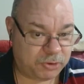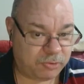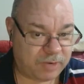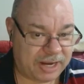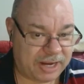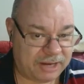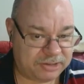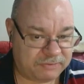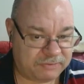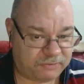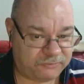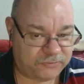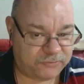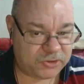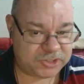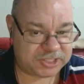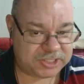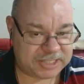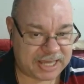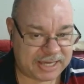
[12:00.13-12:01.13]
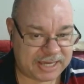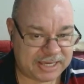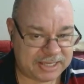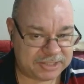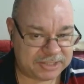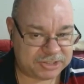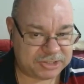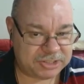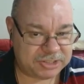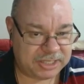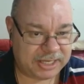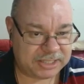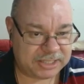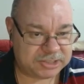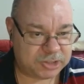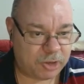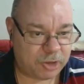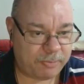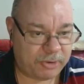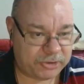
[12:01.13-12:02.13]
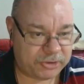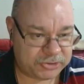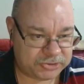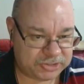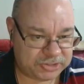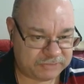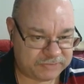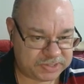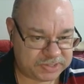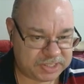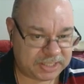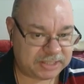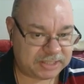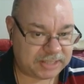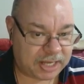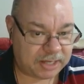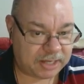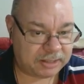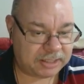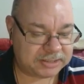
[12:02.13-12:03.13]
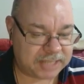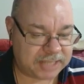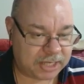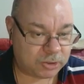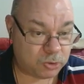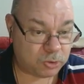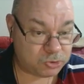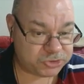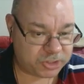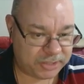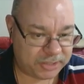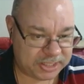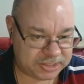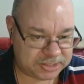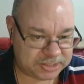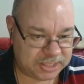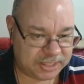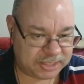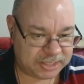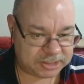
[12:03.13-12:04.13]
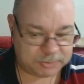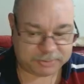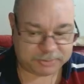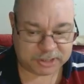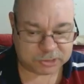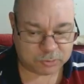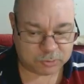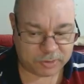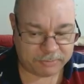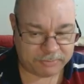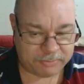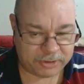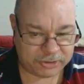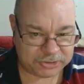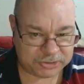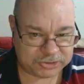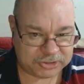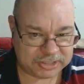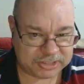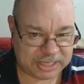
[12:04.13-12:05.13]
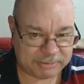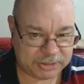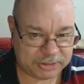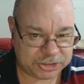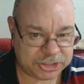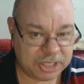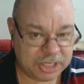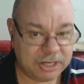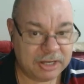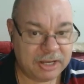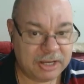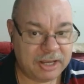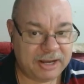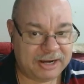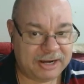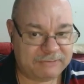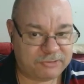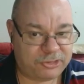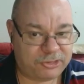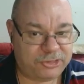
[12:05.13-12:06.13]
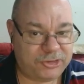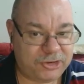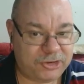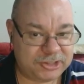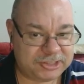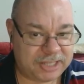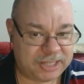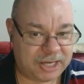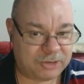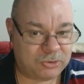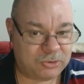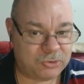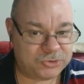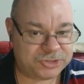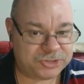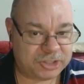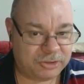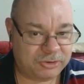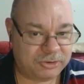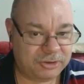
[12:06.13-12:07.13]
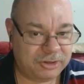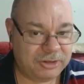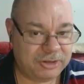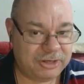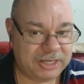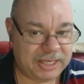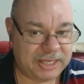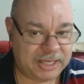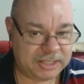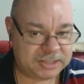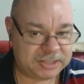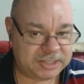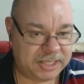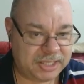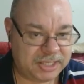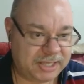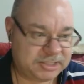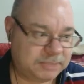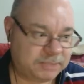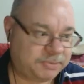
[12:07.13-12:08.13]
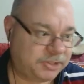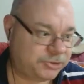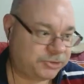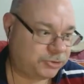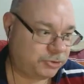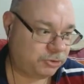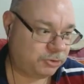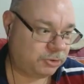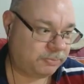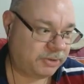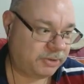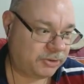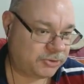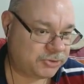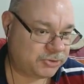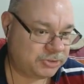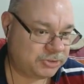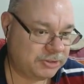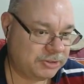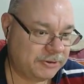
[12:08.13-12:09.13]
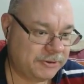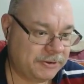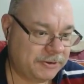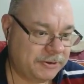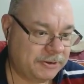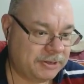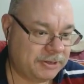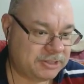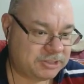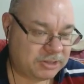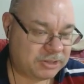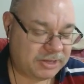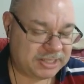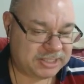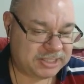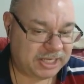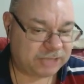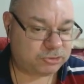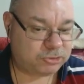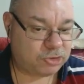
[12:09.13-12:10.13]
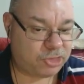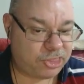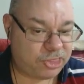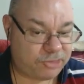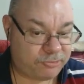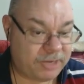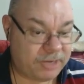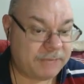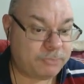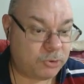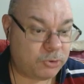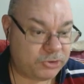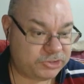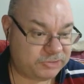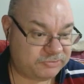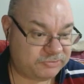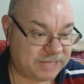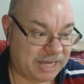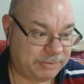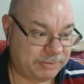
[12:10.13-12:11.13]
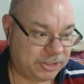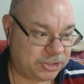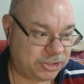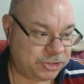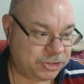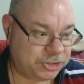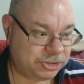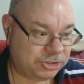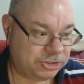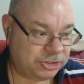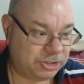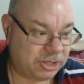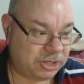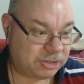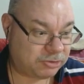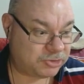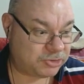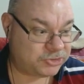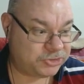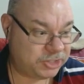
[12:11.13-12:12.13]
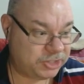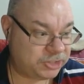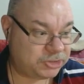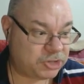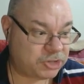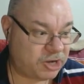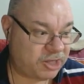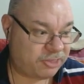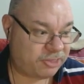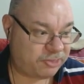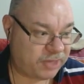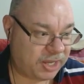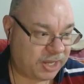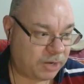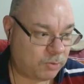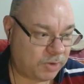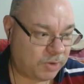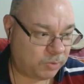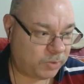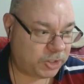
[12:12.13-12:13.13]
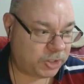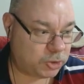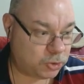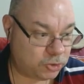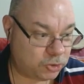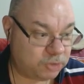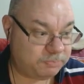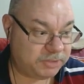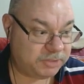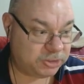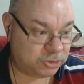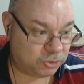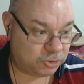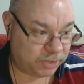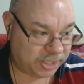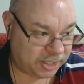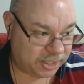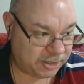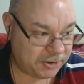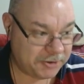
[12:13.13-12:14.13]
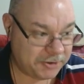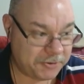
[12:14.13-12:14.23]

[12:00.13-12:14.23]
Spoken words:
round. If the first attack hits, it gets no bonus. If the second attack also hits, it gets a +1 bonus to damage. If the third attack also hits, it gets a +2 to bonus. So it's an extra 3 points of damage across the entire thing when we could be doing